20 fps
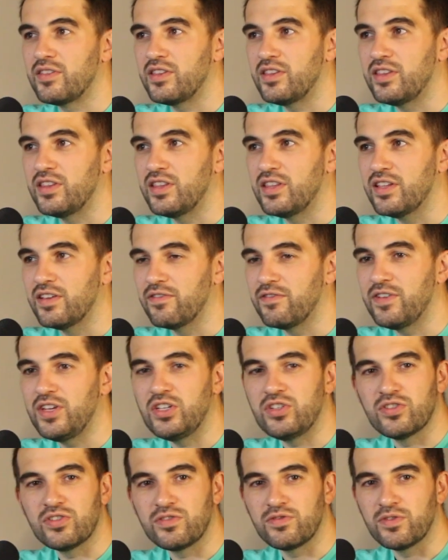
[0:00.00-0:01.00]
the
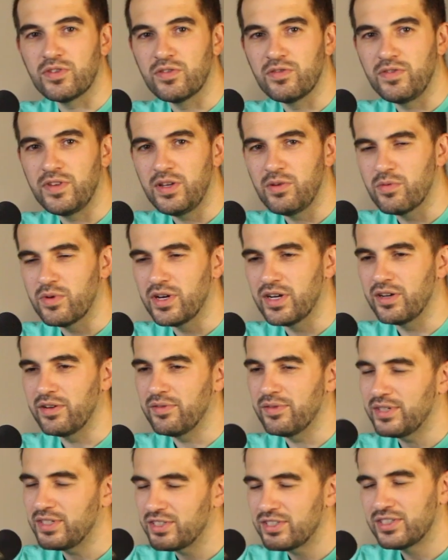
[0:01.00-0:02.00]
features for V1,
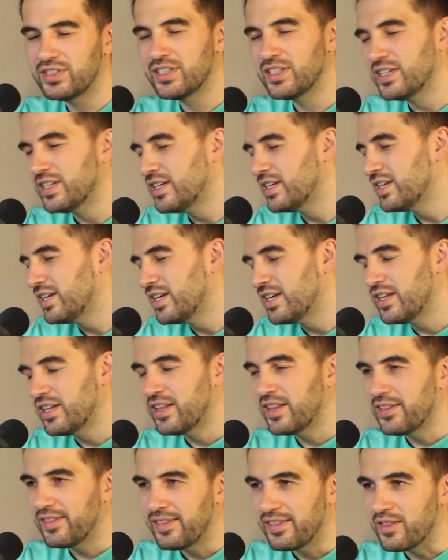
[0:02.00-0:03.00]
which
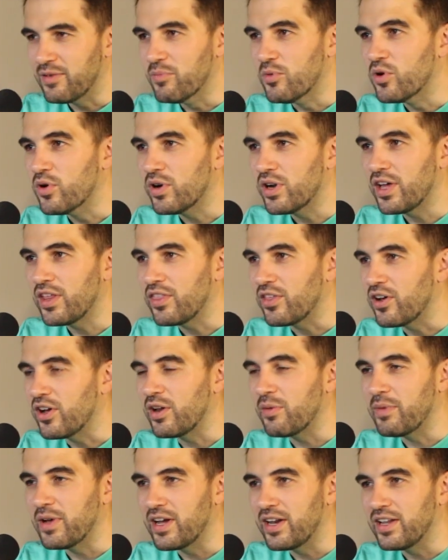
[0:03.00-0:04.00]
the more I thought
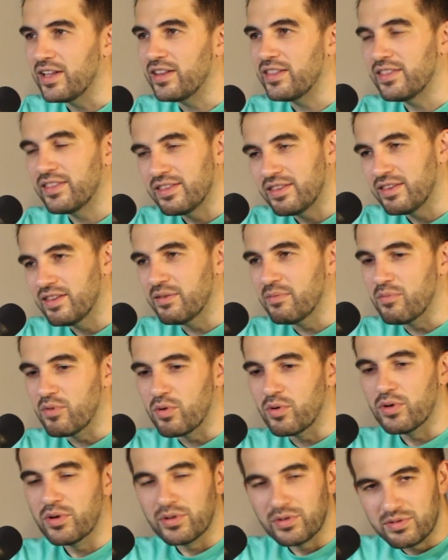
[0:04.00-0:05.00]
about it, the more
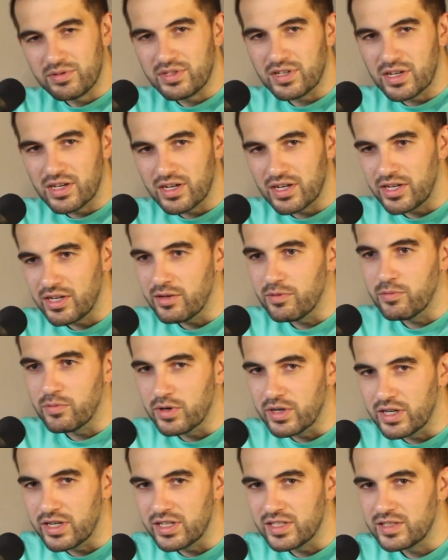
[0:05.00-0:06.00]
duh it
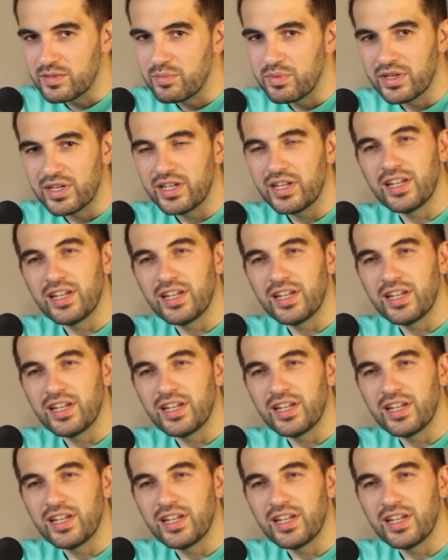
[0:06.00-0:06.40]
was, but